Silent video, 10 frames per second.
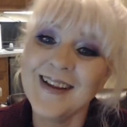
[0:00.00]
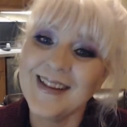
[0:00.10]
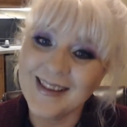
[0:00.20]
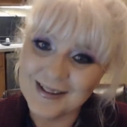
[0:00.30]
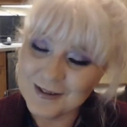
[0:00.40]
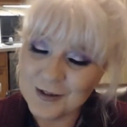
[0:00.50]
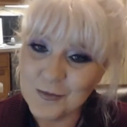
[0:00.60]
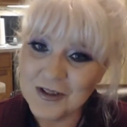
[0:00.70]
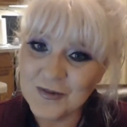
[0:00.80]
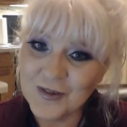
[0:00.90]
Thanks so
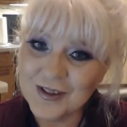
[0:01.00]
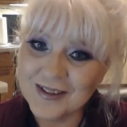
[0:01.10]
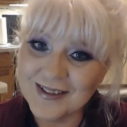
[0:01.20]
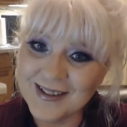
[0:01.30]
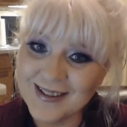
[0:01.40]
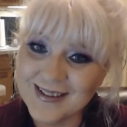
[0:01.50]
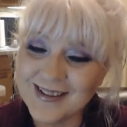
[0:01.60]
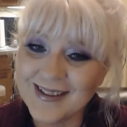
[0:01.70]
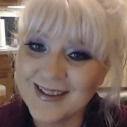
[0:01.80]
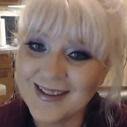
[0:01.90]
much for listening.
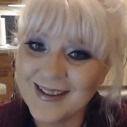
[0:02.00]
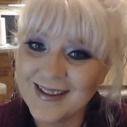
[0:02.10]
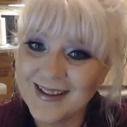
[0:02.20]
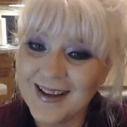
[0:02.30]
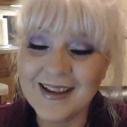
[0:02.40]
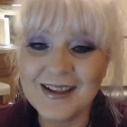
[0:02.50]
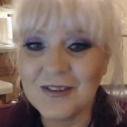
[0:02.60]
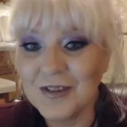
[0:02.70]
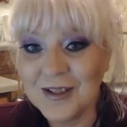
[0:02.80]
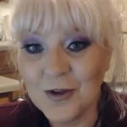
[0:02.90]
And I
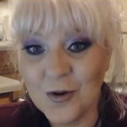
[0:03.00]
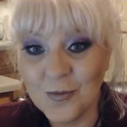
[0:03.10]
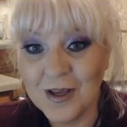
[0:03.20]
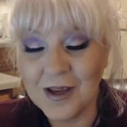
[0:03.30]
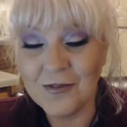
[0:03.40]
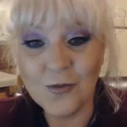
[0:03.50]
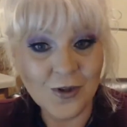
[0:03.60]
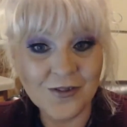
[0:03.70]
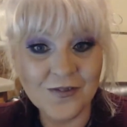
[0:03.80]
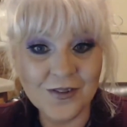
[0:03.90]
really hope you have a
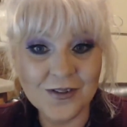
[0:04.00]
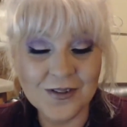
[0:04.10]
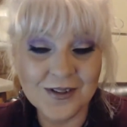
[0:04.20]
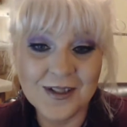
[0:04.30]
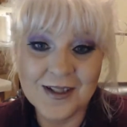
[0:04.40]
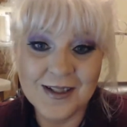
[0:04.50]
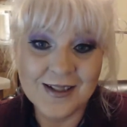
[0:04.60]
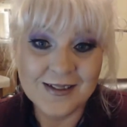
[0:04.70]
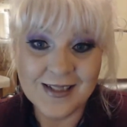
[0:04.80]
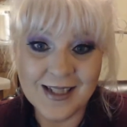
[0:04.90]
wonderful
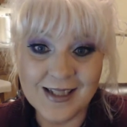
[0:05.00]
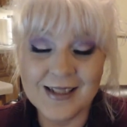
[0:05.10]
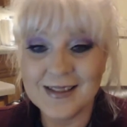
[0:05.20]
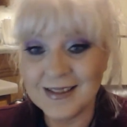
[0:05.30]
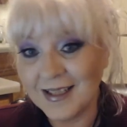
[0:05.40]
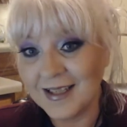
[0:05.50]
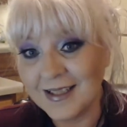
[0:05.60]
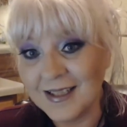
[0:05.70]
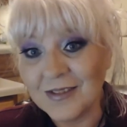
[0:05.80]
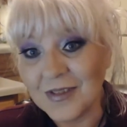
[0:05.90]
day, night,
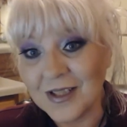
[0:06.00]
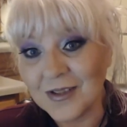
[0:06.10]
evening,